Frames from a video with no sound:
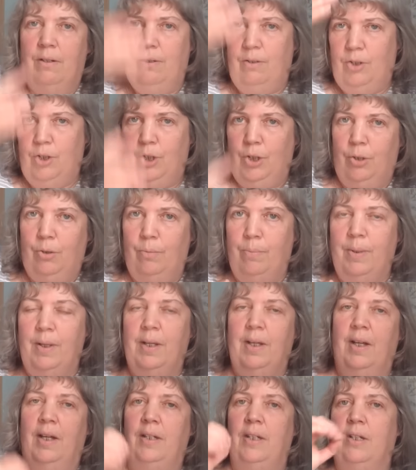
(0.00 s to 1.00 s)
tube
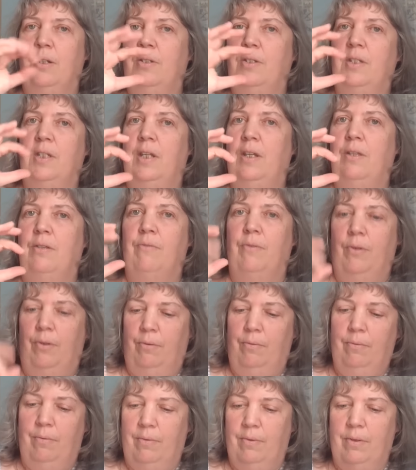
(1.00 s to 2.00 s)
and you could see
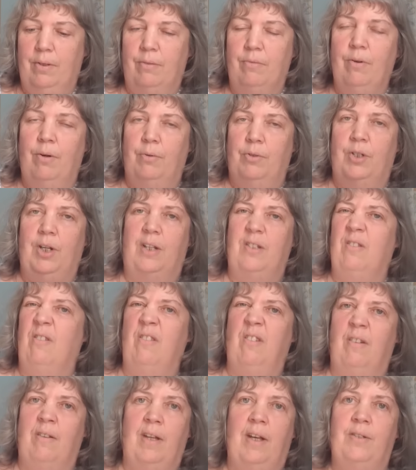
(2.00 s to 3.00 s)
through the crochet, so
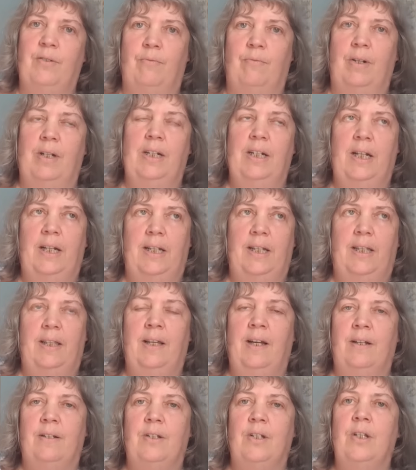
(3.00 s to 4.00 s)
I thought, I don't really like
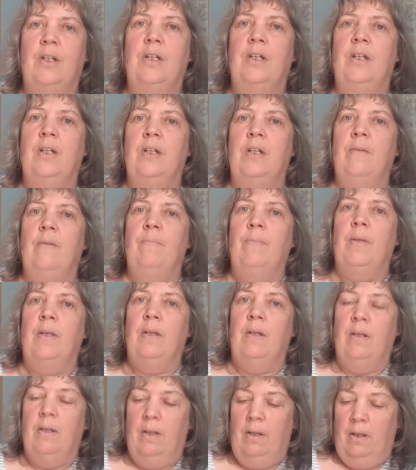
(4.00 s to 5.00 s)
that.
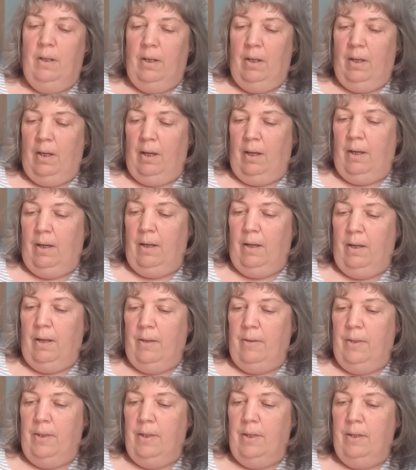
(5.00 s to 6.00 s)

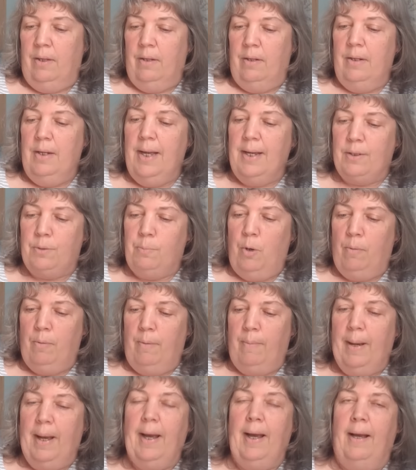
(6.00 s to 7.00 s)
The next
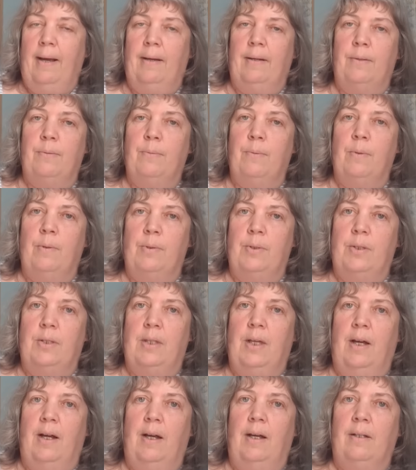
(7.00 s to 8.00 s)
problem I had was
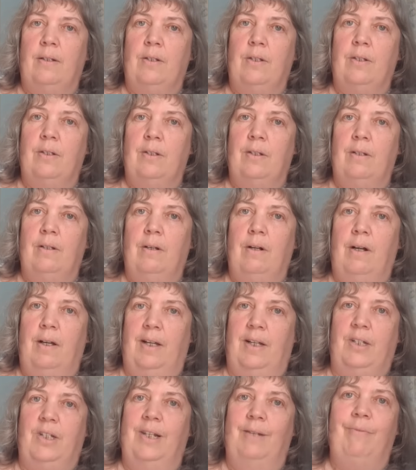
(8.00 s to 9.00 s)
that I
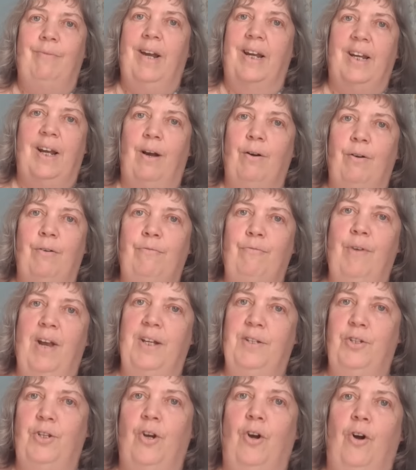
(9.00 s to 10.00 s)
actually ran out of
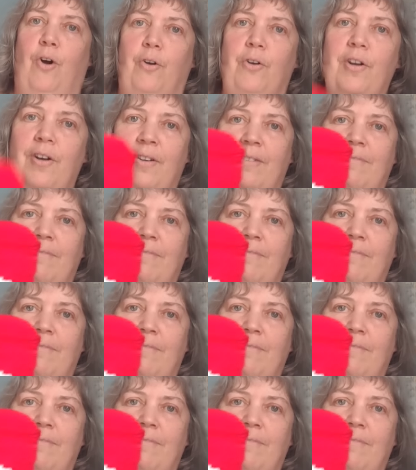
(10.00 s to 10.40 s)
red yarn.